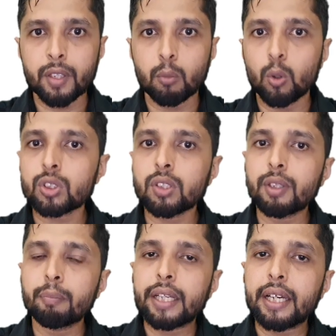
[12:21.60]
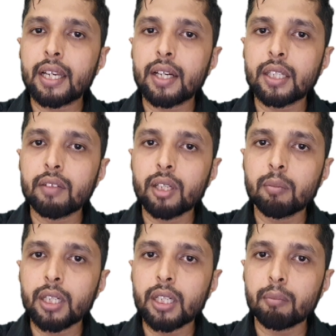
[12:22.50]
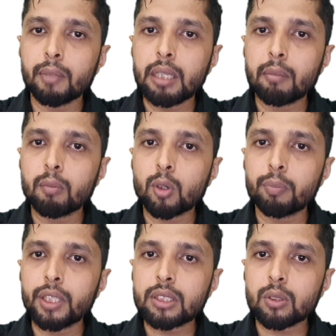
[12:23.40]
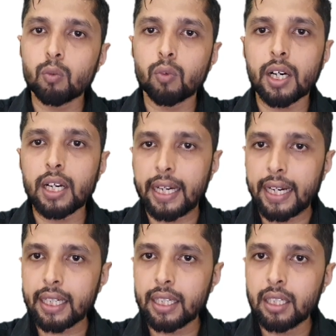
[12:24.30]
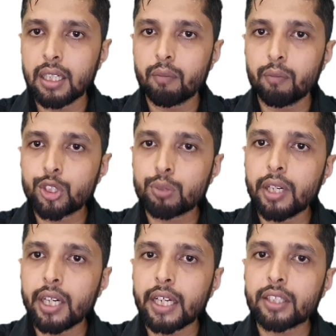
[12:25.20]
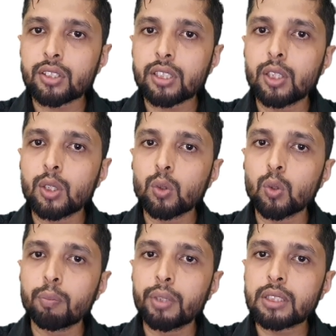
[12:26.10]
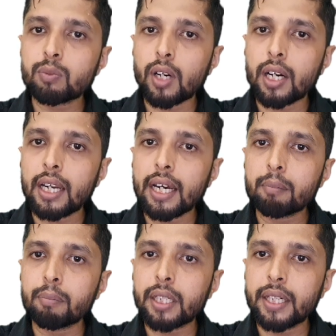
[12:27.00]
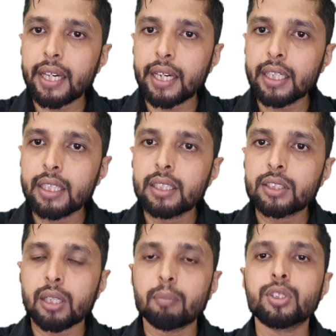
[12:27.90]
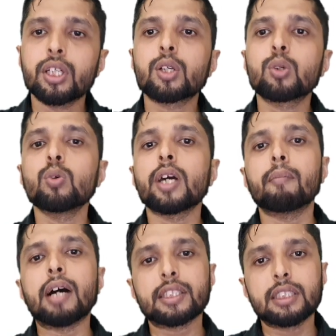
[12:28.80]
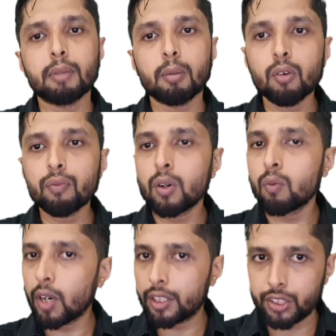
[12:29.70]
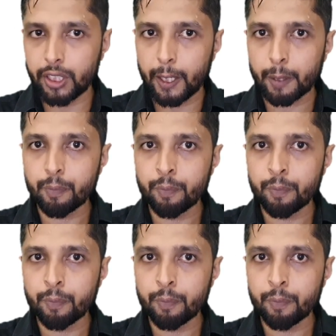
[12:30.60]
Most of the penalty will be minimum rupees 1 lakh, which may extend to rupees 1 lakh per day subject to a maximum of 1 CR.